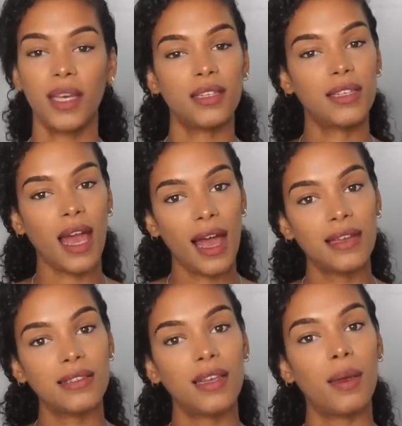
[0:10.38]
because,
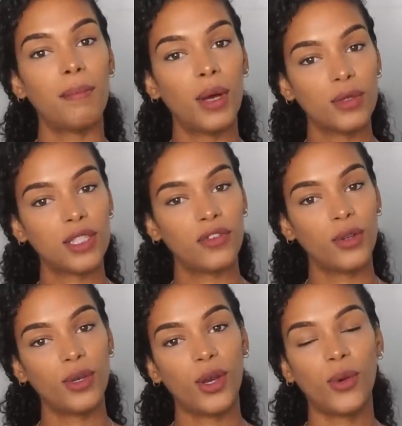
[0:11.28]
as most of
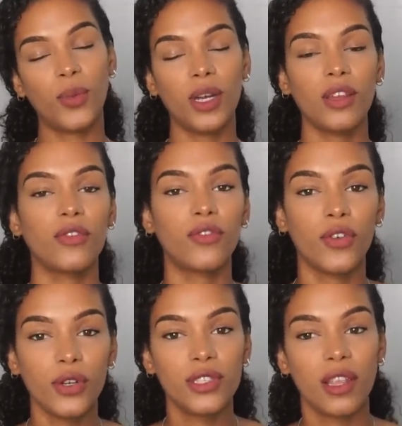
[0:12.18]
you know, one of the
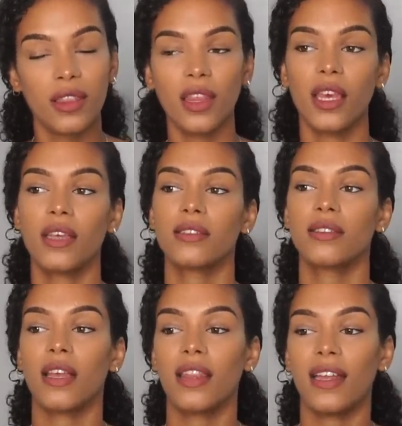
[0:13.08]
first
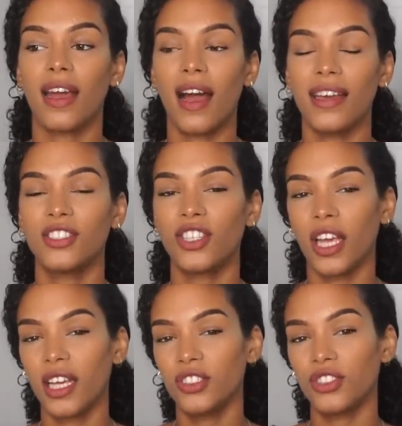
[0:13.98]
things that I
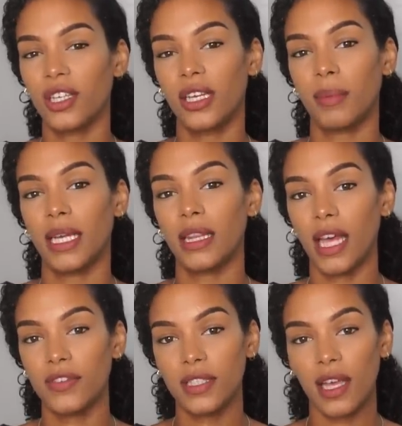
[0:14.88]
changed in my
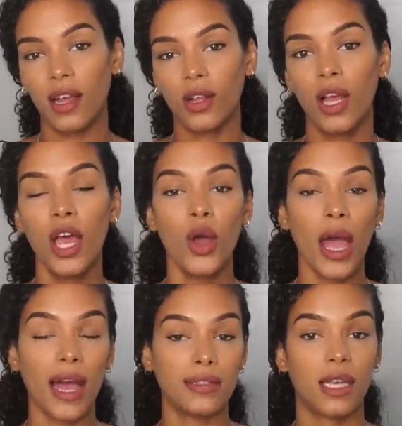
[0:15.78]
lifestyle
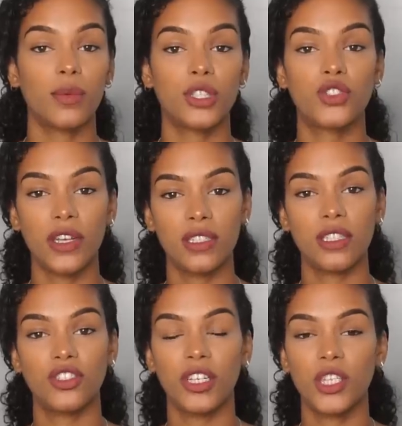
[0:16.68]
as I was
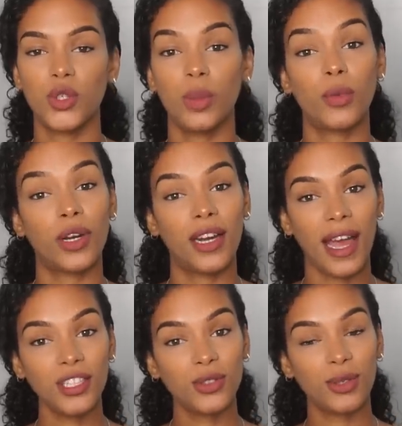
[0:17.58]
transitioning to a more
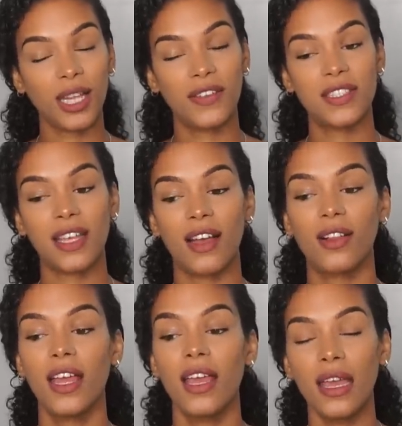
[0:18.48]
natural
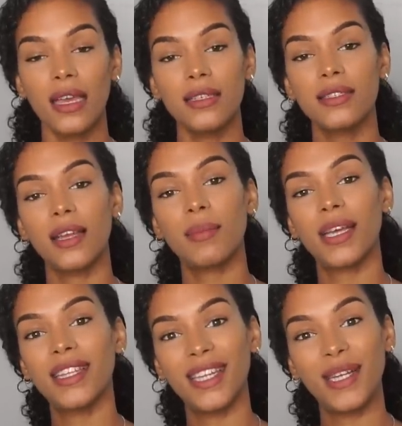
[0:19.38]
lifestyle is
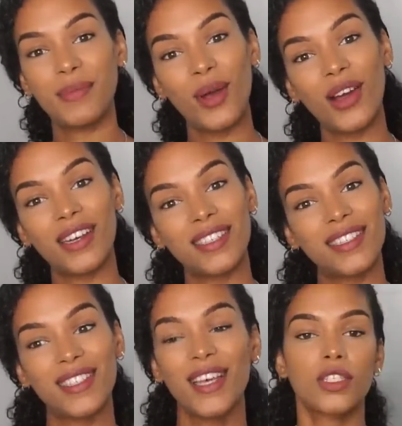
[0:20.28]
my cleaning
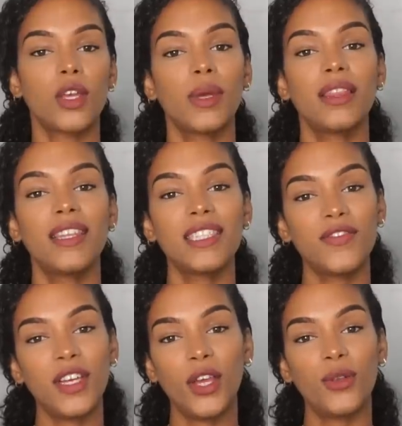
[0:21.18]
products. So in this
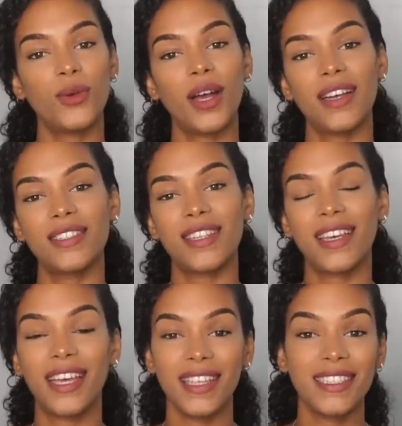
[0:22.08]
video you guys
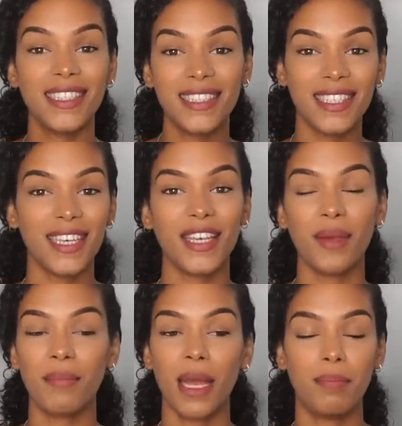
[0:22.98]
get to
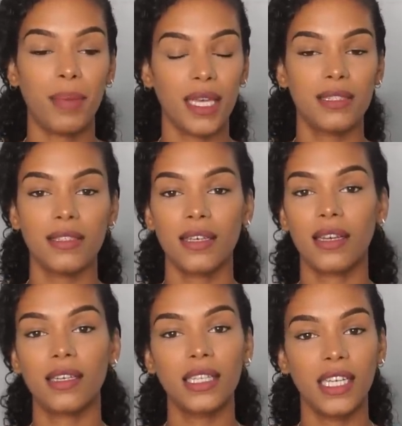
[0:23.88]
see my
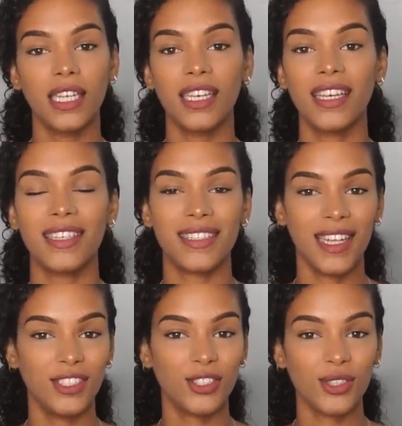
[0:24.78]
basic cleaning
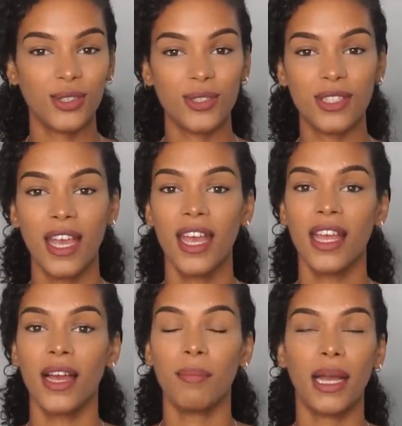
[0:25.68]
essentials,
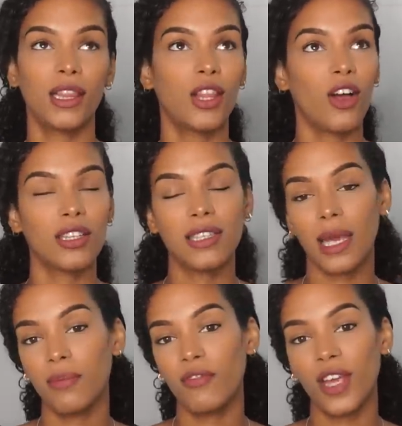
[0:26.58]
my
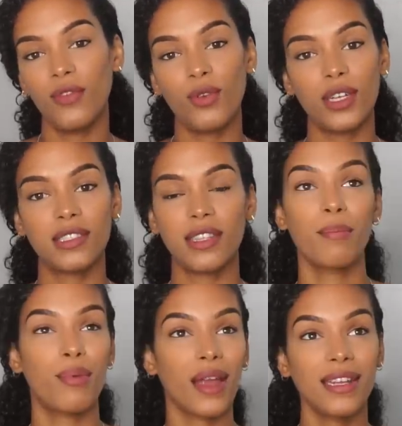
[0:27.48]
longtime favorites,
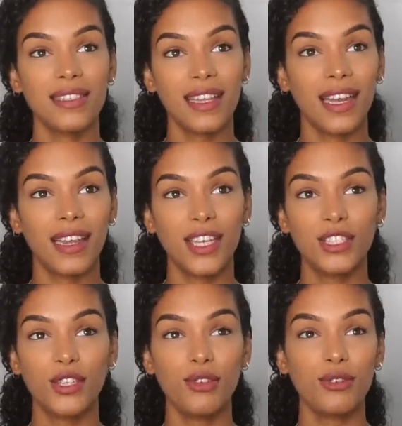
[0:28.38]
brands that I
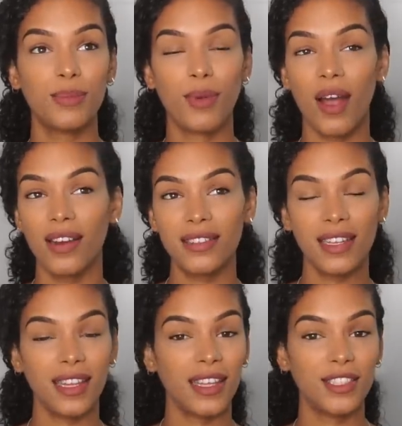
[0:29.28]
like to use, products
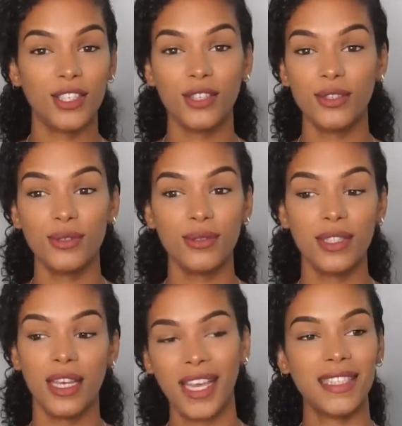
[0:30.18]
that I like to
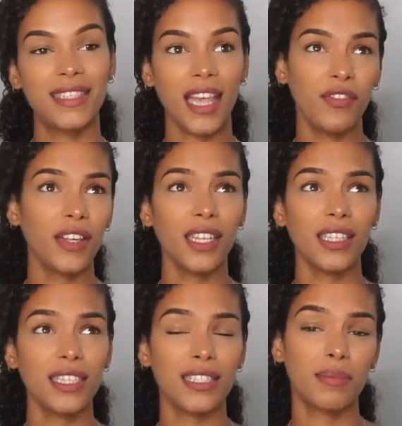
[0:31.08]
use,
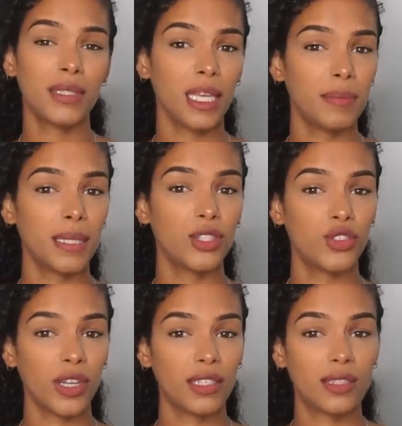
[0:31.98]
definitely some tips and
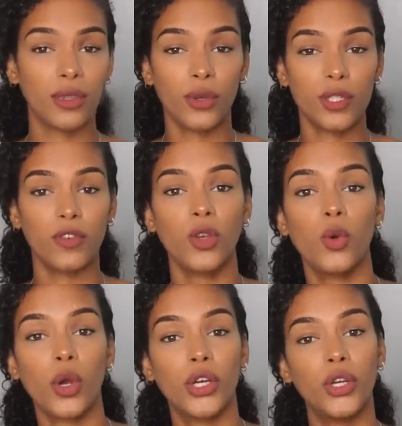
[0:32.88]
tricks for those of you
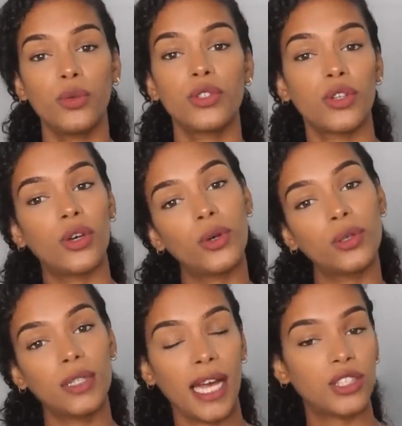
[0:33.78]
who are new to the
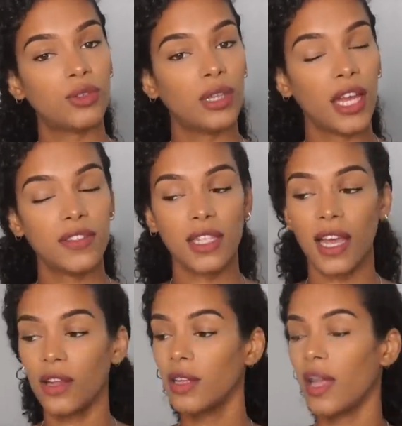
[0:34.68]
whole natural
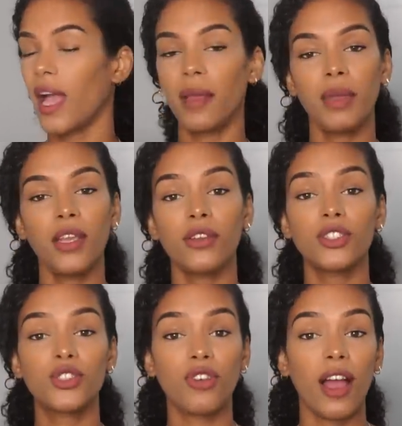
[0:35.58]
lifestyle. I'm here
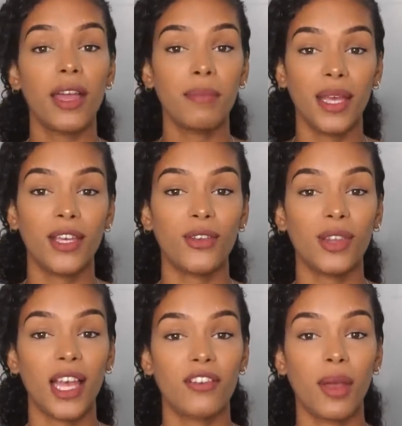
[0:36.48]
to try make your
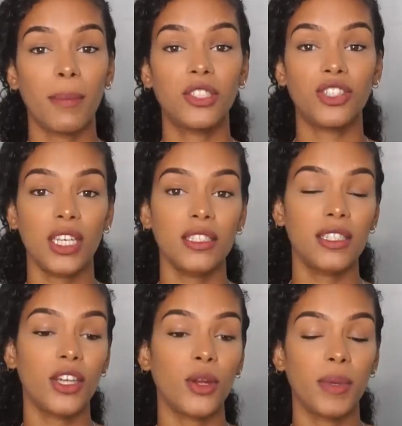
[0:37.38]
life much
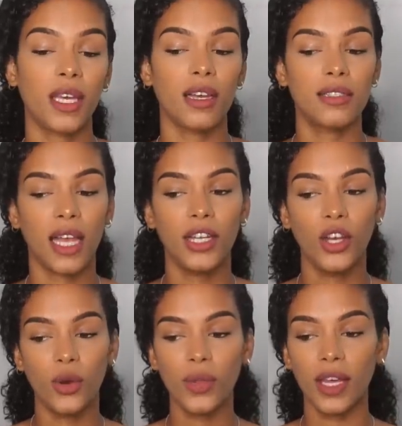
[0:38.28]
easier because I
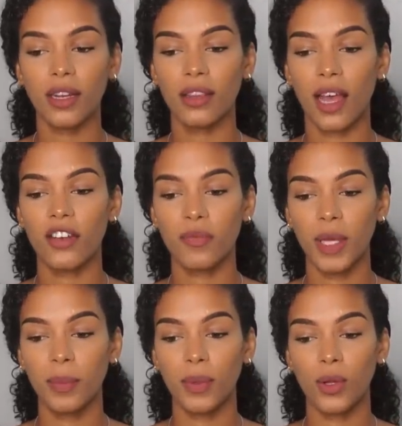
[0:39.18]
know that a lot of
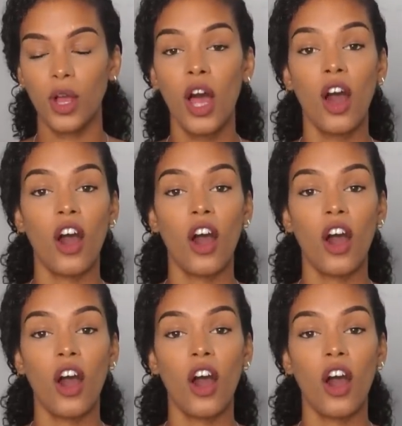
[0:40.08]
people